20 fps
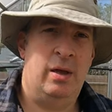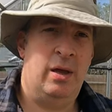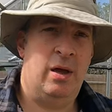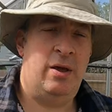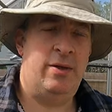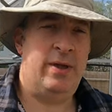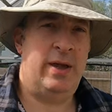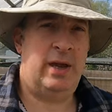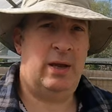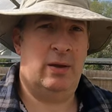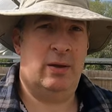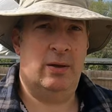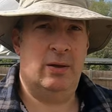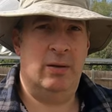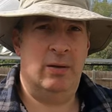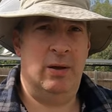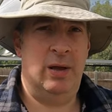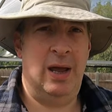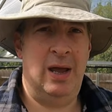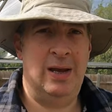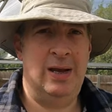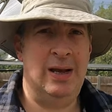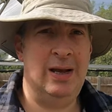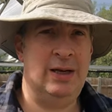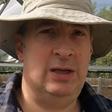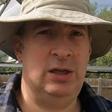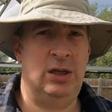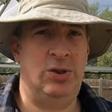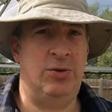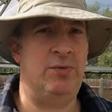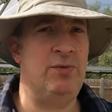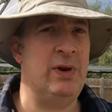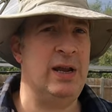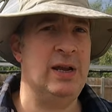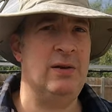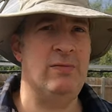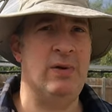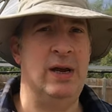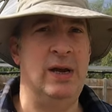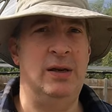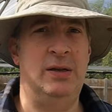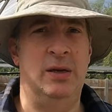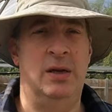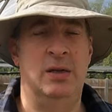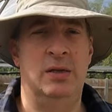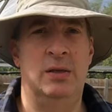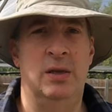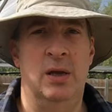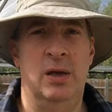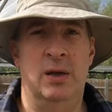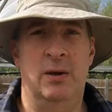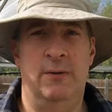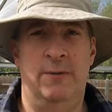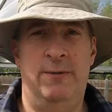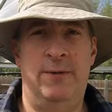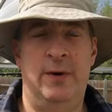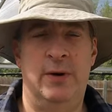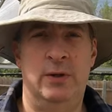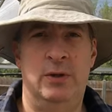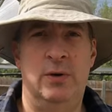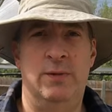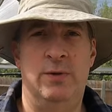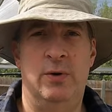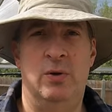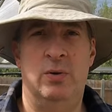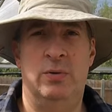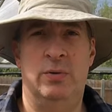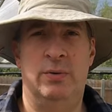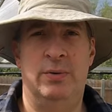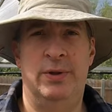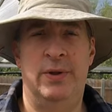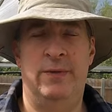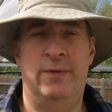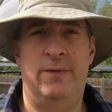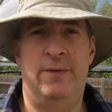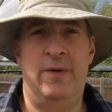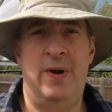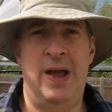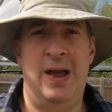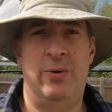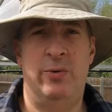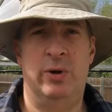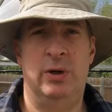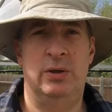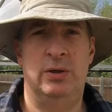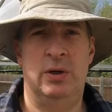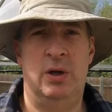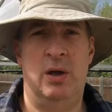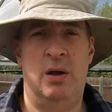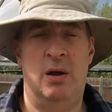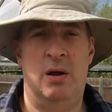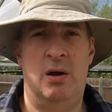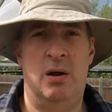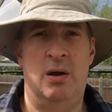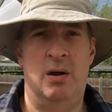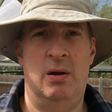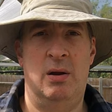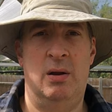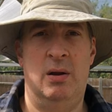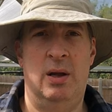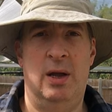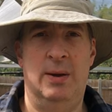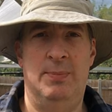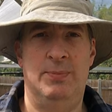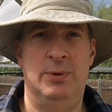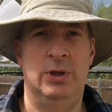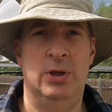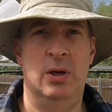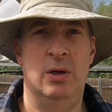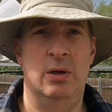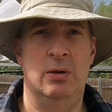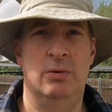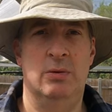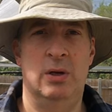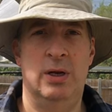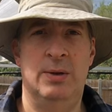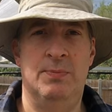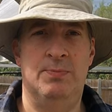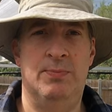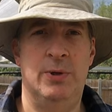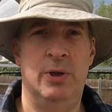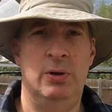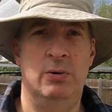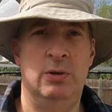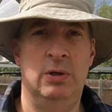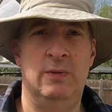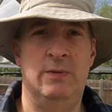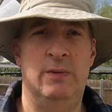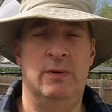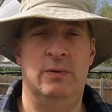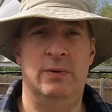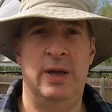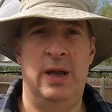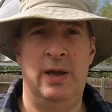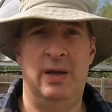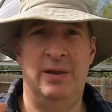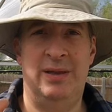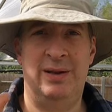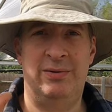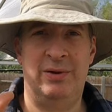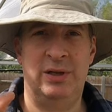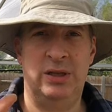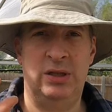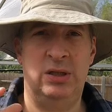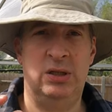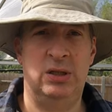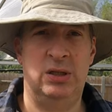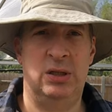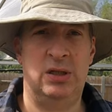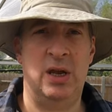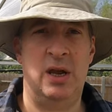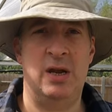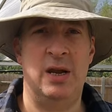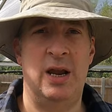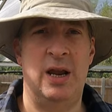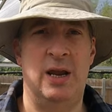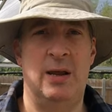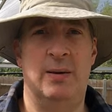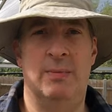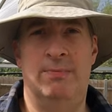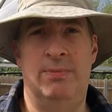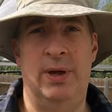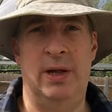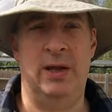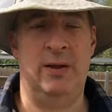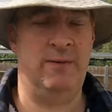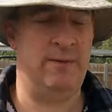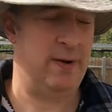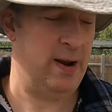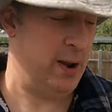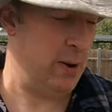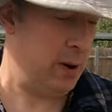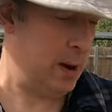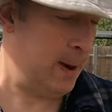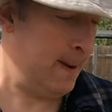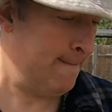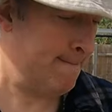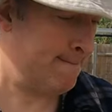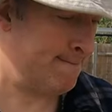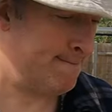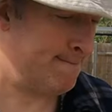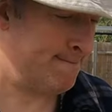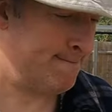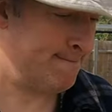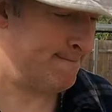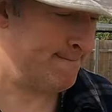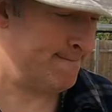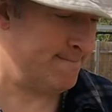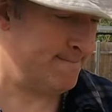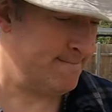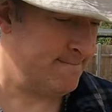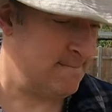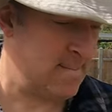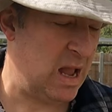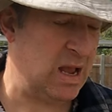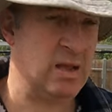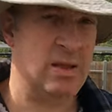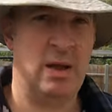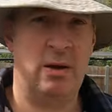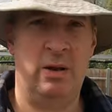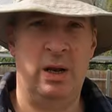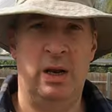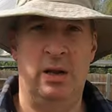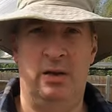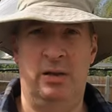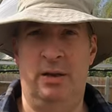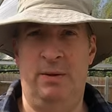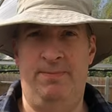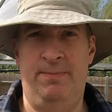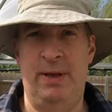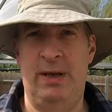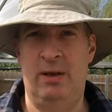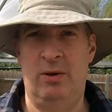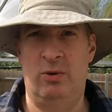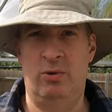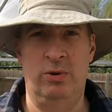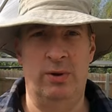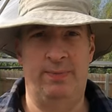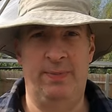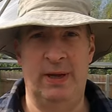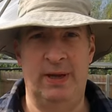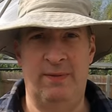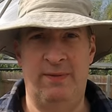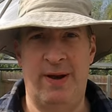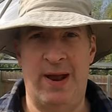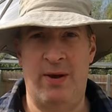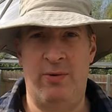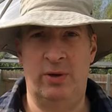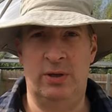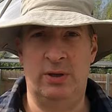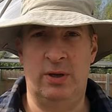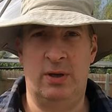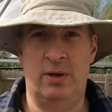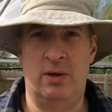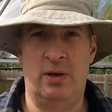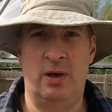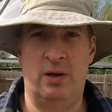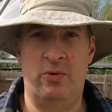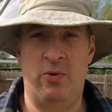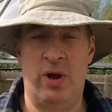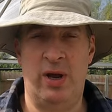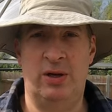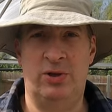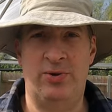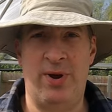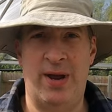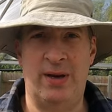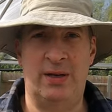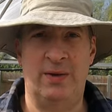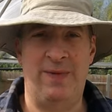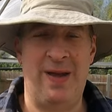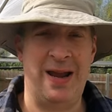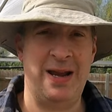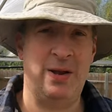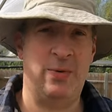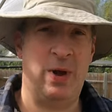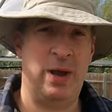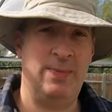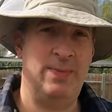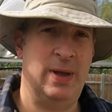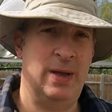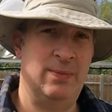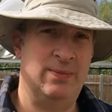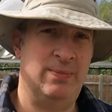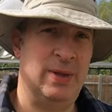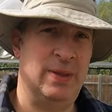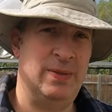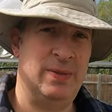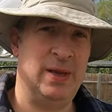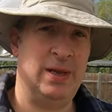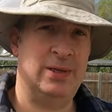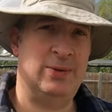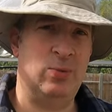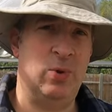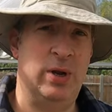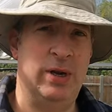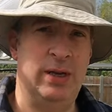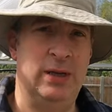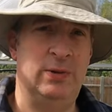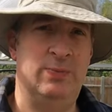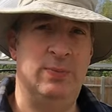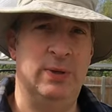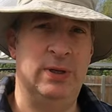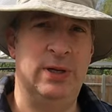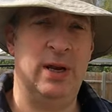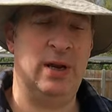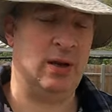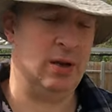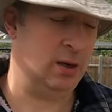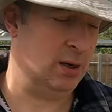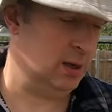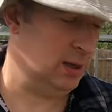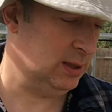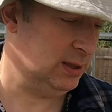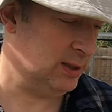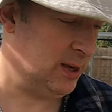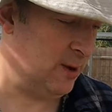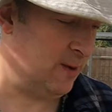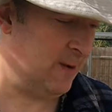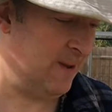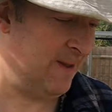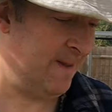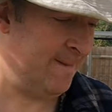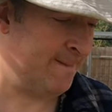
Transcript: I think at least three reasons. First of all the flowers are absolutely beautiful. They're, they're a stunning pea flower. Now the pea, all the pea flowers are, are quite attractive anyway but, but this one is particularly so.